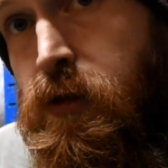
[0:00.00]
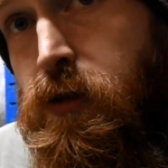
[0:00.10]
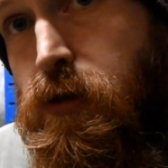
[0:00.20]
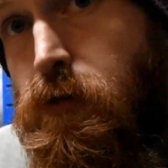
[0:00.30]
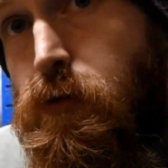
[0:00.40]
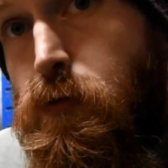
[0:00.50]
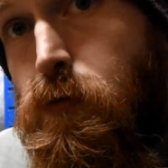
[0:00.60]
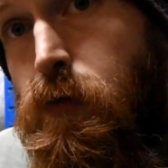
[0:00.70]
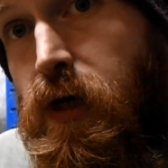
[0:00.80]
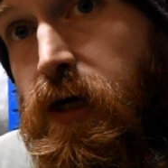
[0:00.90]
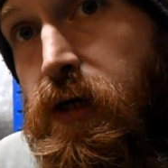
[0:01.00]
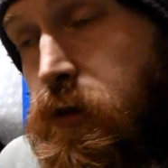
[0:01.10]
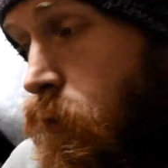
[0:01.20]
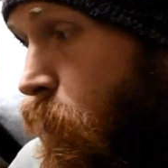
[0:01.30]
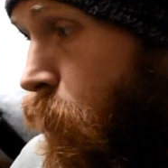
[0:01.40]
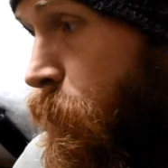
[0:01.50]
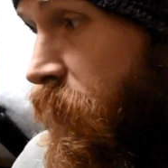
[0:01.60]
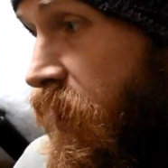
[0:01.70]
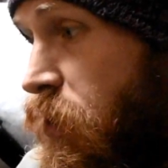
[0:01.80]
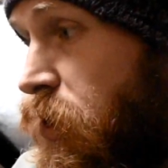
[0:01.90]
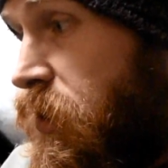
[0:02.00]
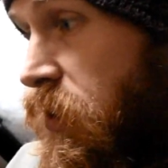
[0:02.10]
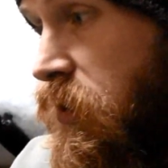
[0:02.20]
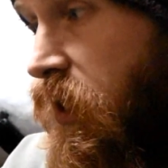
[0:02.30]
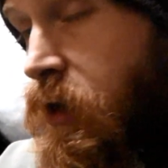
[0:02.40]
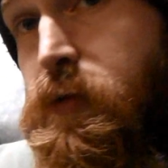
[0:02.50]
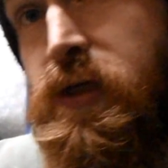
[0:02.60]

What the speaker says: to lock up the engine to let me